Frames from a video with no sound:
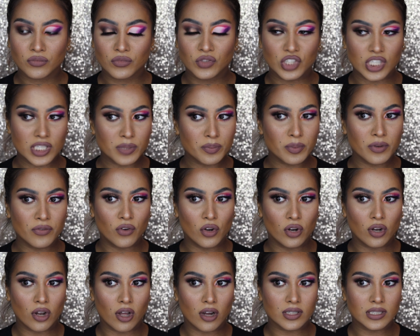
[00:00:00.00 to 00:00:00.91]
just
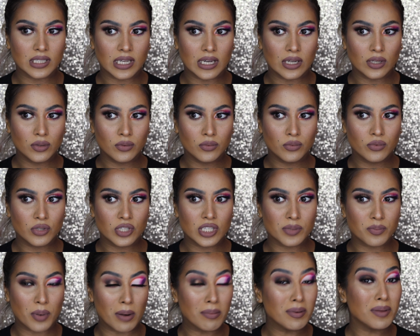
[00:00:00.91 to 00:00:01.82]
before lockdown, which
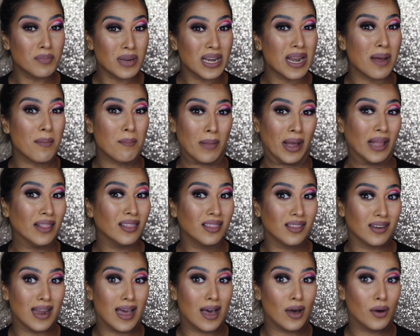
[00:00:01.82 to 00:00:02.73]
has probably been a
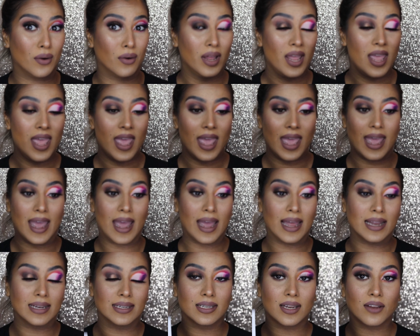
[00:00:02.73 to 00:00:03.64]
month now.
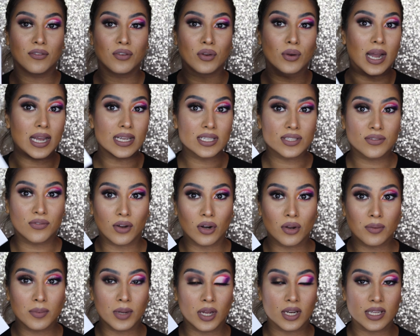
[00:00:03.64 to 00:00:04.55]
And if you guys
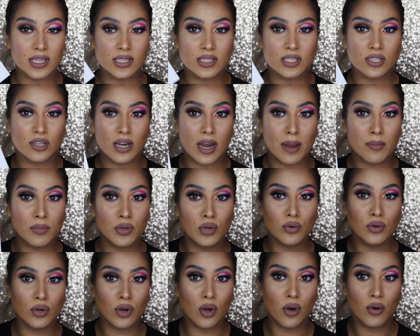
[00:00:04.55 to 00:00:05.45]
follow me on Instagram,
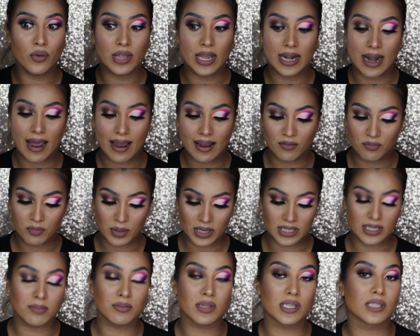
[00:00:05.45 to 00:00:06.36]
you know that I have
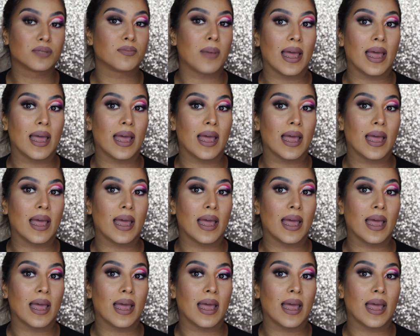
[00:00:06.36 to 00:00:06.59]
picked up this